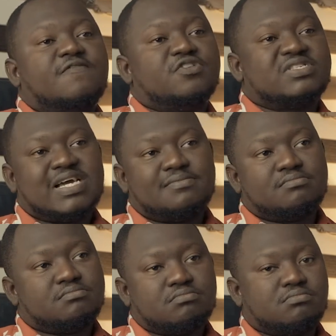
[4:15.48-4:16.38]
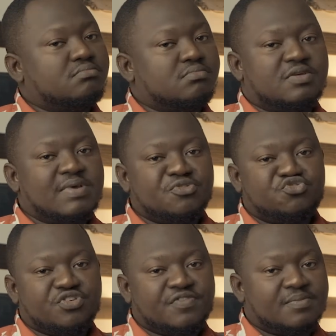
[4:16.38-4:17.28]
for some it might be
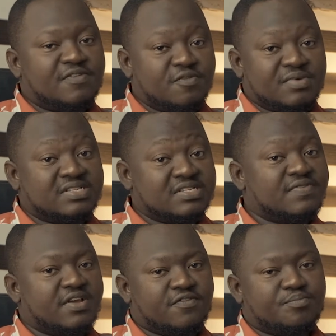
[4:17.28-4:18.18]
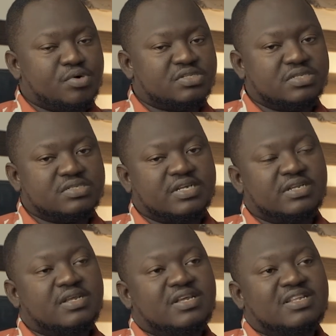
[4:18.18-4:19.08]
trivial, but for me it is very important,
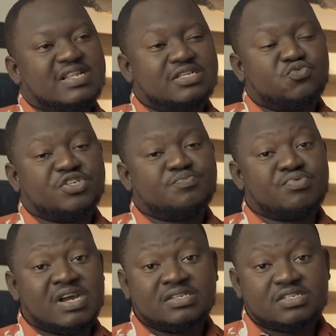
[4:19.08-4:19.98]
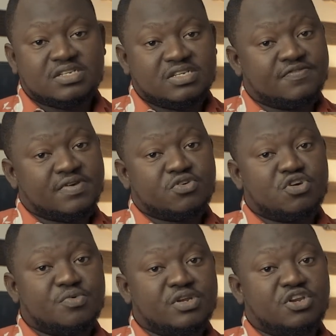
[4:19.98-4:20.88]
and that is which brand is very
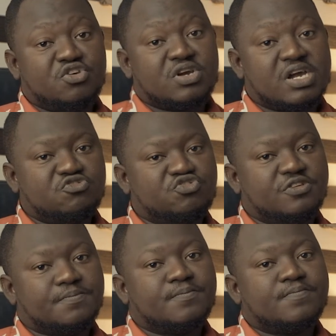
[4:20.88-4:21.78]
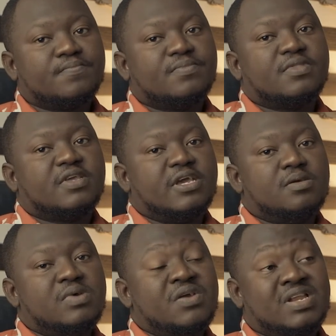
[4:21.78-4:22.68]
common in your country.
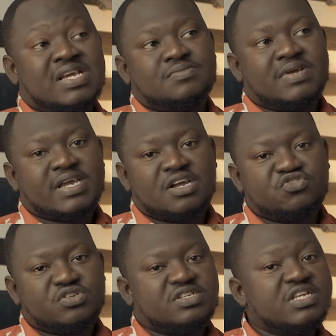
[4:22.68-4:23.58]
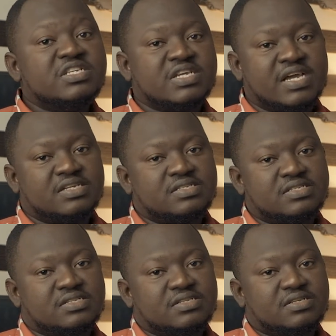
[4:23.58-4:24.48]
I realize in my country, DJI
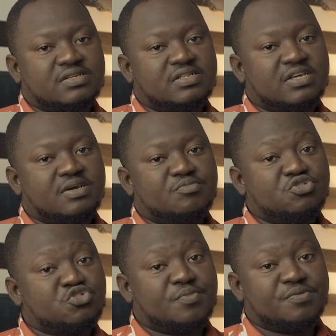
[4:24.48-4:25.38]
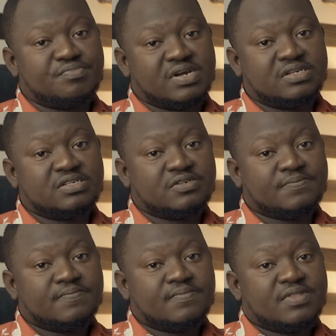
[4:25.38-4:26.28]
is the most common brand.
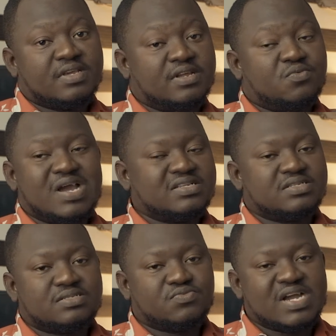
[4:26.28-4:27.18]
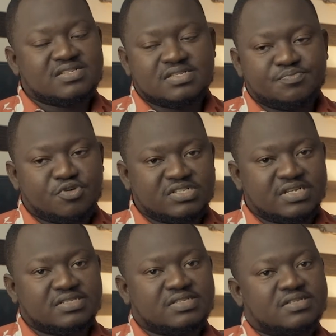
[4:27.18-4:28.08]
And why is this
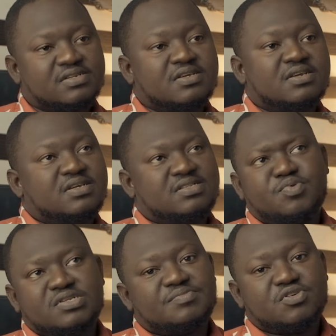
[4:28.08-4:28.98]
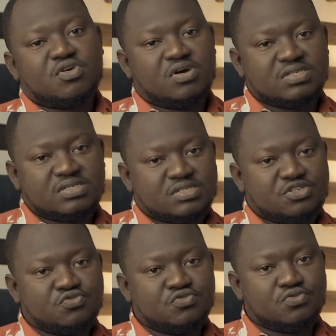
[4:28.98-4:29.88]
important? It's important because
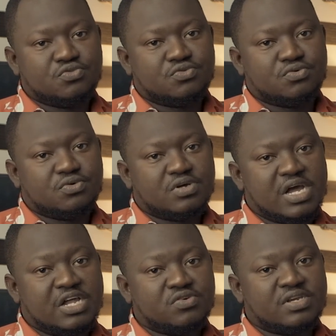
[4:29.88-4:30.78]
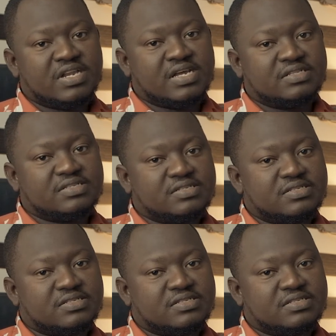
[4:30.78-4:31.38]
you are looking at